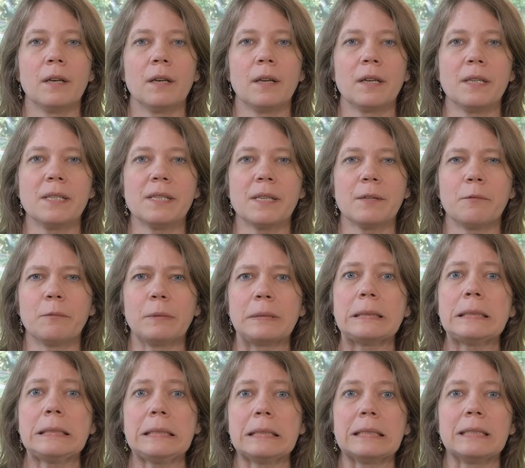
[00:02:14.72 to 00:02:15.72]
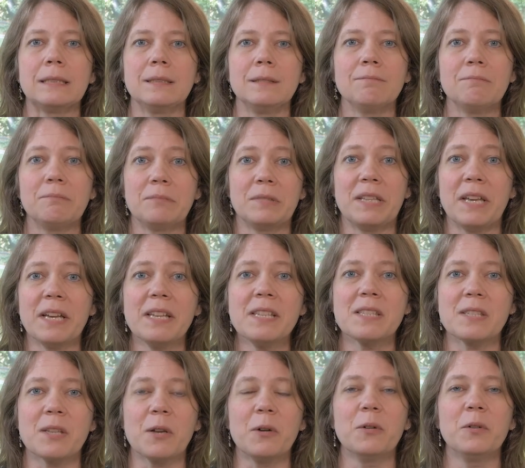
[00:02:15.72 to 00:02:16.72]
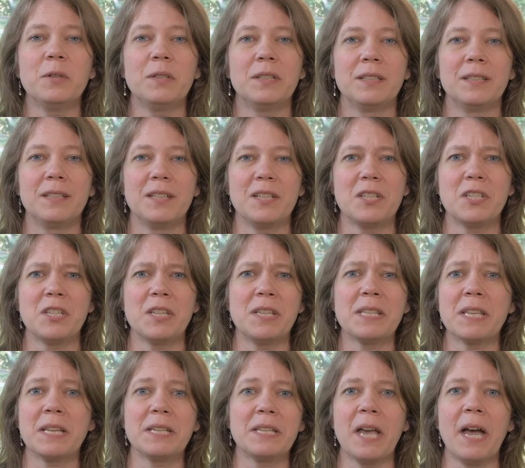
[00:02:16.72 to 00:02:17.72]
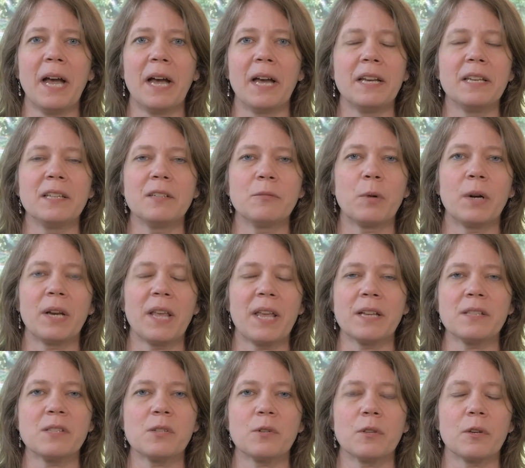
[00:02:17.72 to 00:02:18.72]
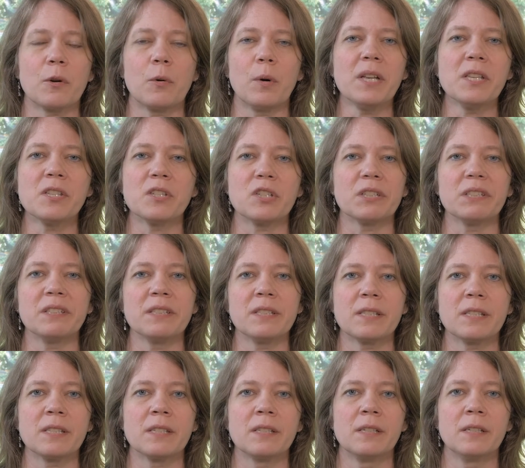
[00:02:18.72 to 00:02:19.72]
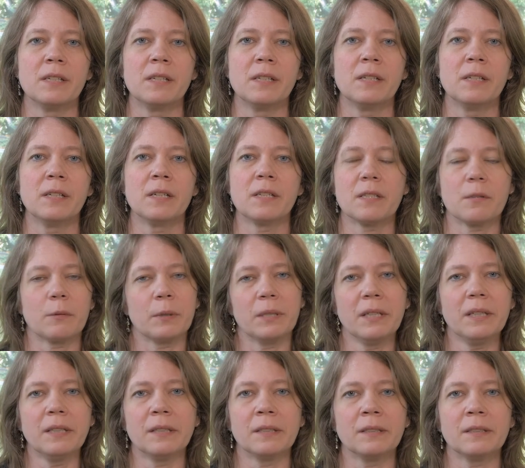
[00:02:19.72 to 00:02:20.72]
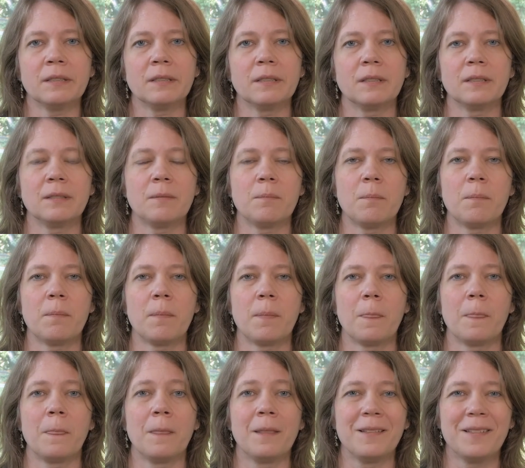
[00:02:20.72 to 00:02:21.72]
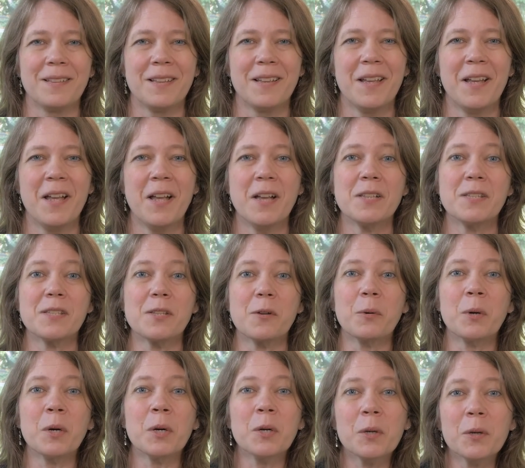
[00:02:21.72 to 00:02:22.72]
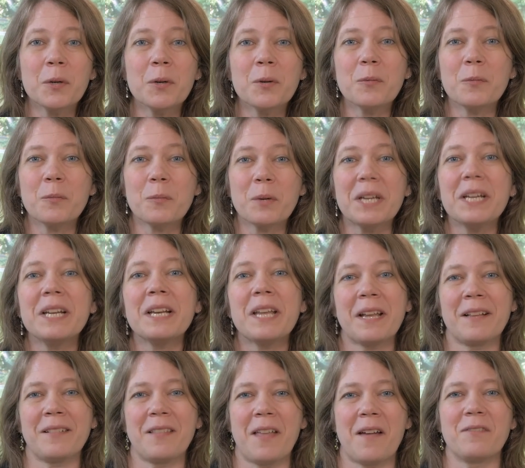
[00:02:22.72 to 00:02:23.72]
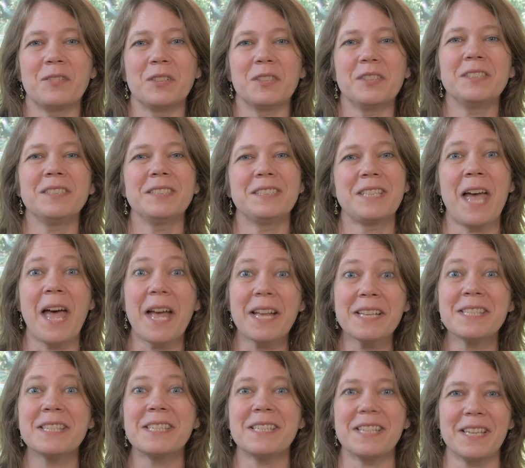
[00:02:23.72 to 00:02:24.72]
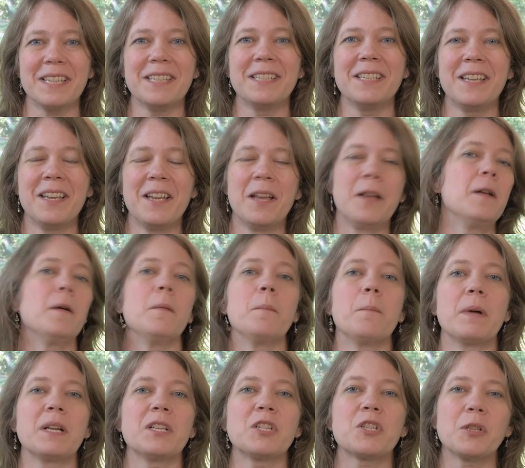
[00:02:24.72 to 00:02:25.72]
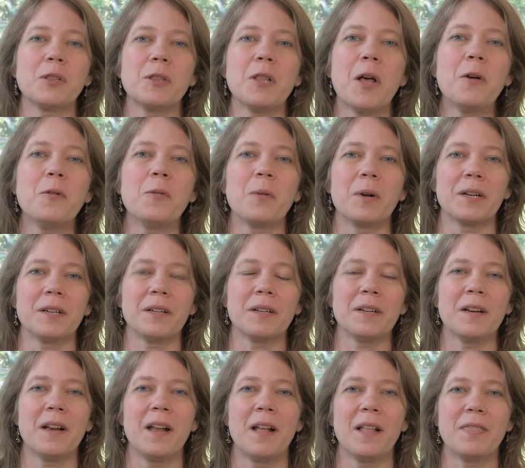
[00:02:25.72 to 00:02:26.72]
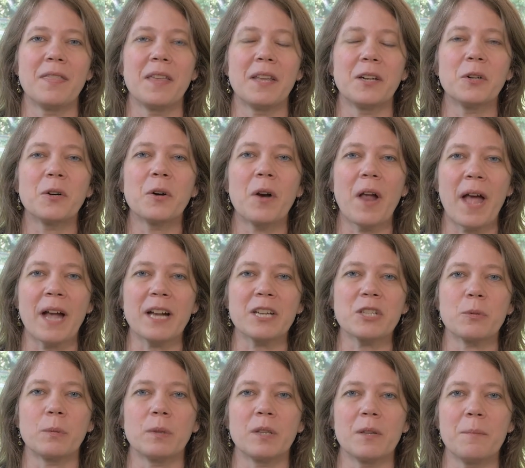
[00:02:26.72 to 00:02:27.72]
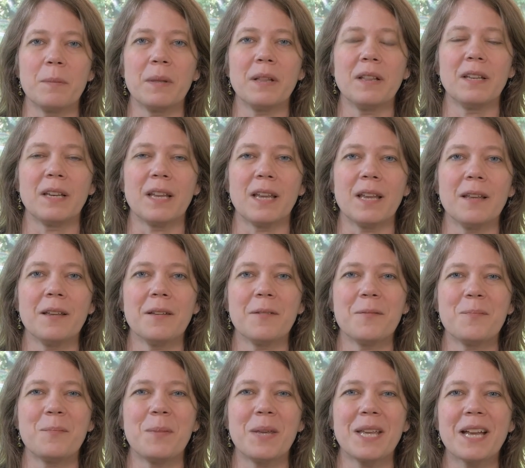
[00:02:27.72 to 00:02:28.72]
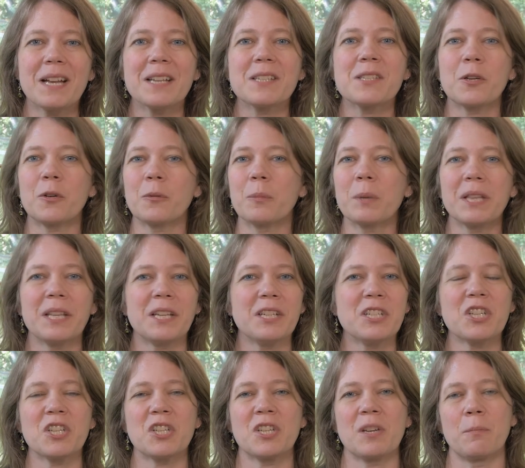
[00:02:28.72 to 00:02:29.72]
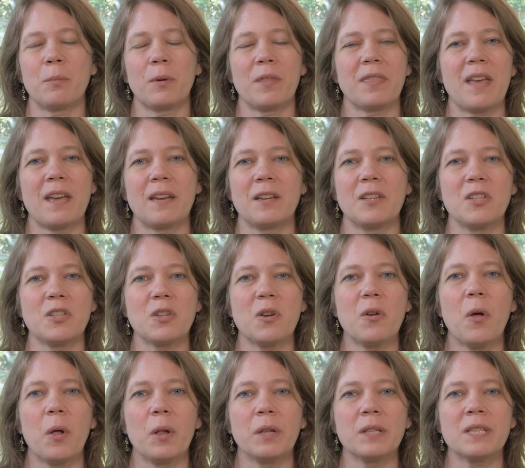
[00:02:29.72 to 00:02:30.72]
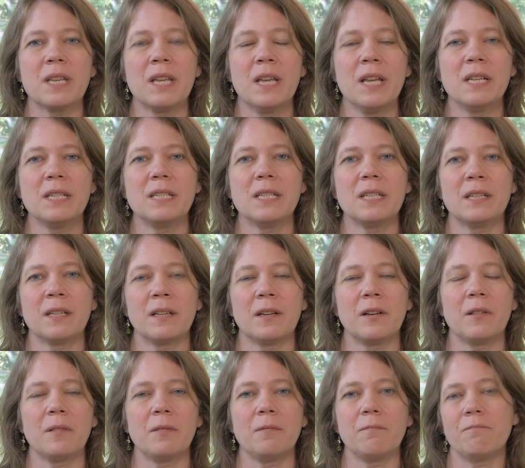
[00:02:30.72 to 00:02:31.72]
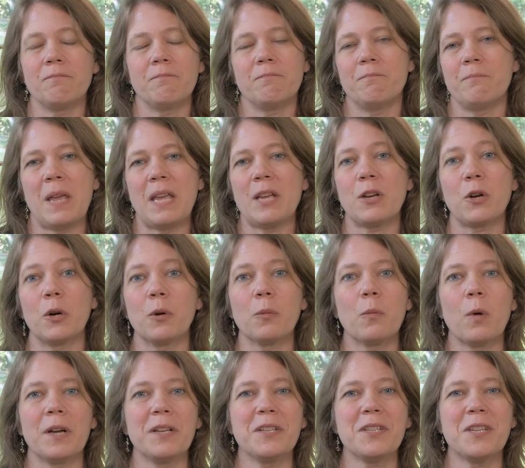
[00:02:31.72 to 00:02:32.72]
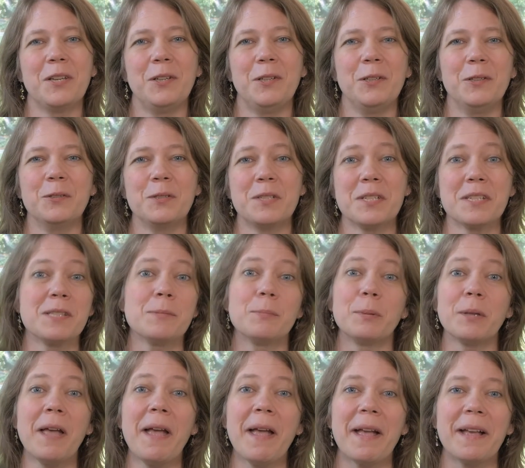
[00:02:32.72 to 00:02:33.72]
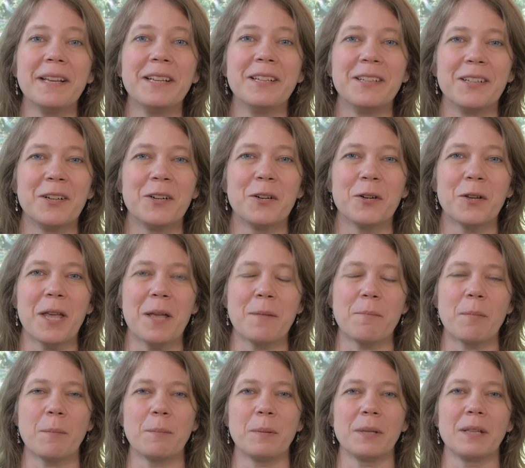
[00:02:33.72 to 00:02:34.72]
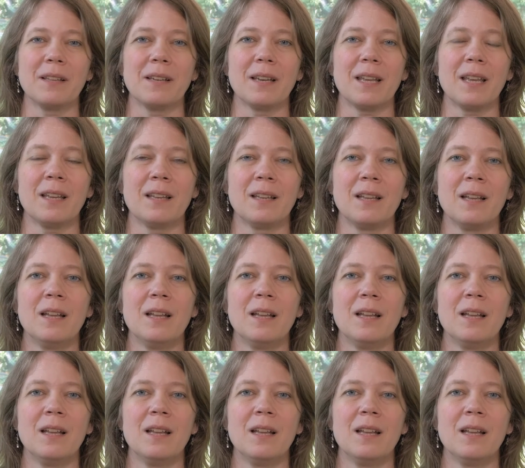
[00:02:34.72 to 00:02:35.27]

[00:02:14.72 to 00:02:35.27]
I said, well, I guess so. And she said, yeah, I didn't want to answer the questions, so I didn't. So her reading level tested much lower than her actual ability because her relationship with that adult didn't make her want to display her capability.